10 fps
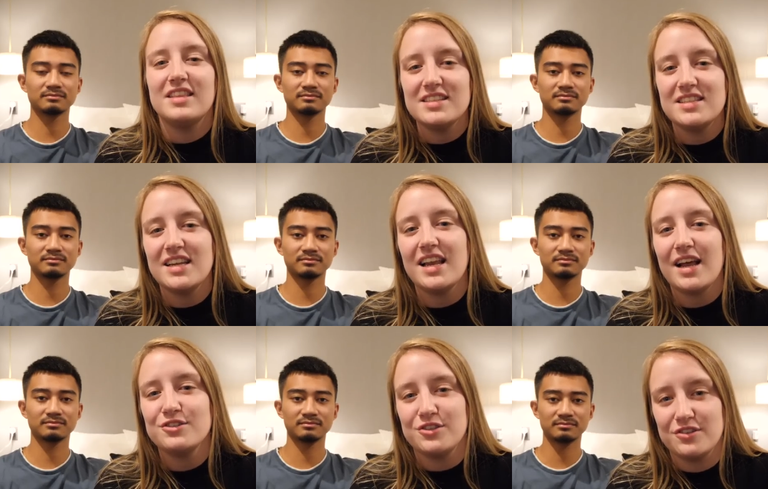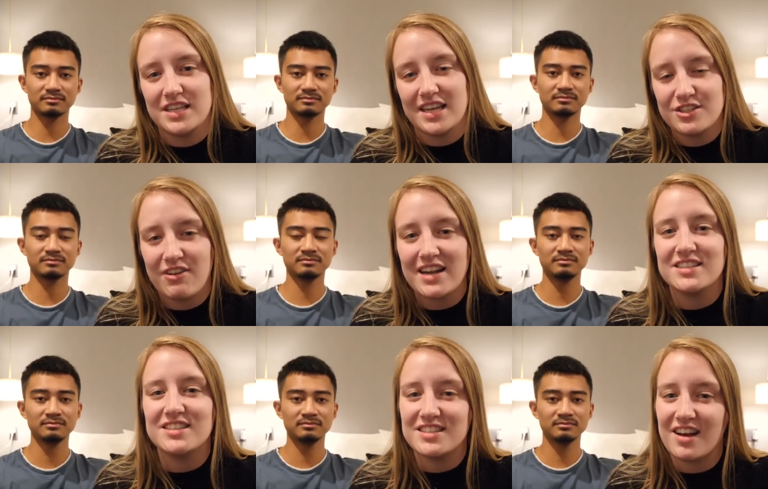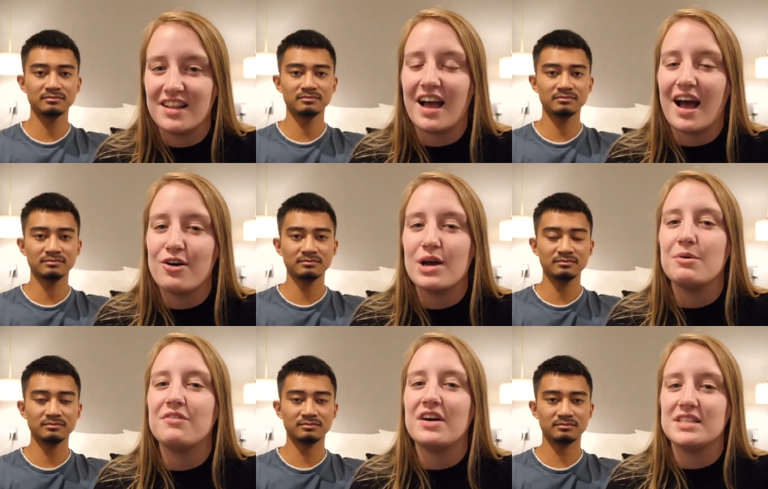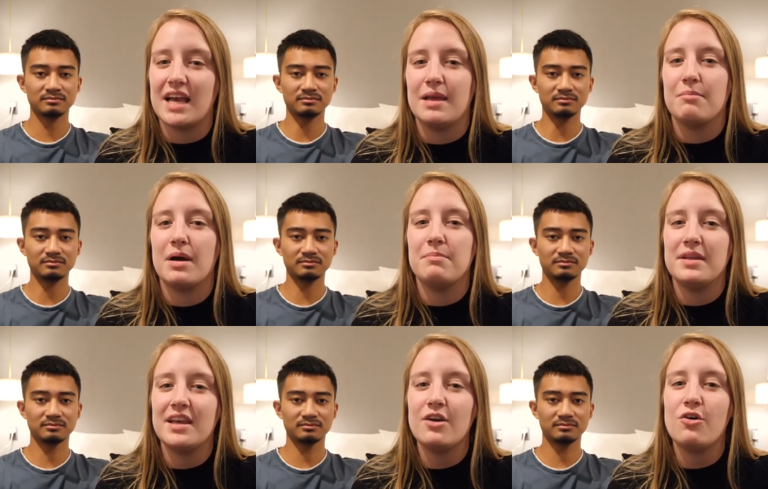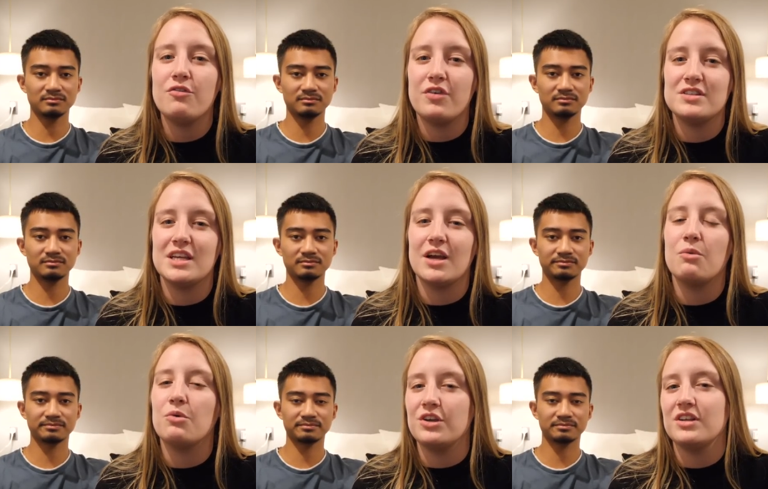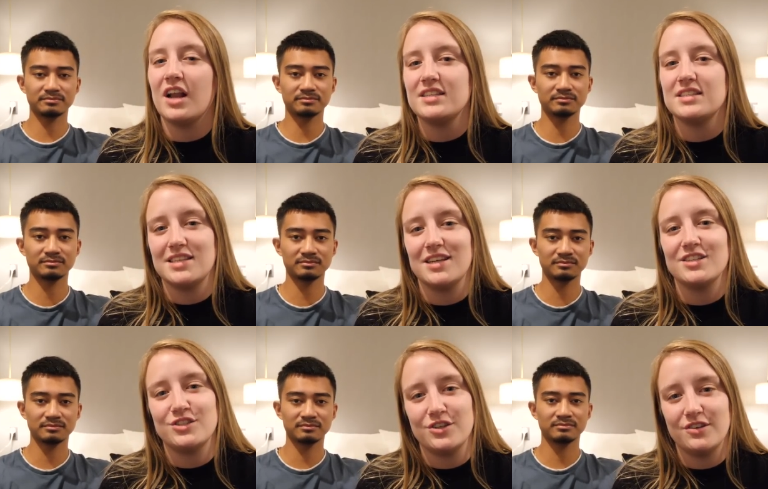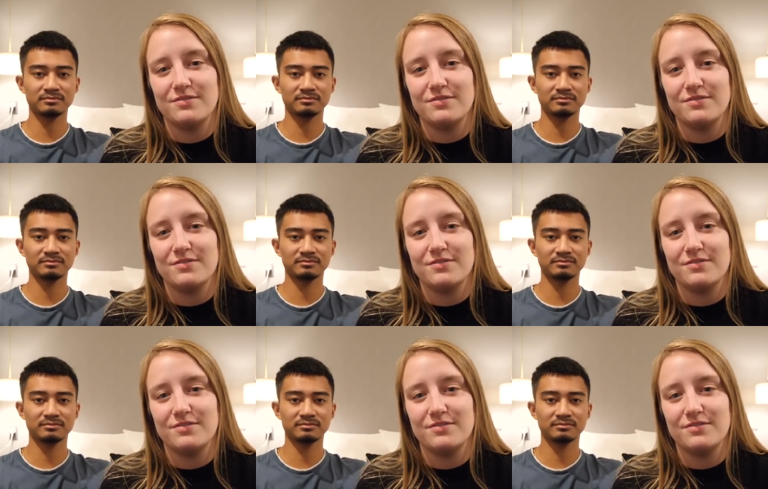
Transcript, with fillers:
Speaker 1: This then allows you to interact and decide the outcome of our day by bidding or voting on what you'd like to see us do.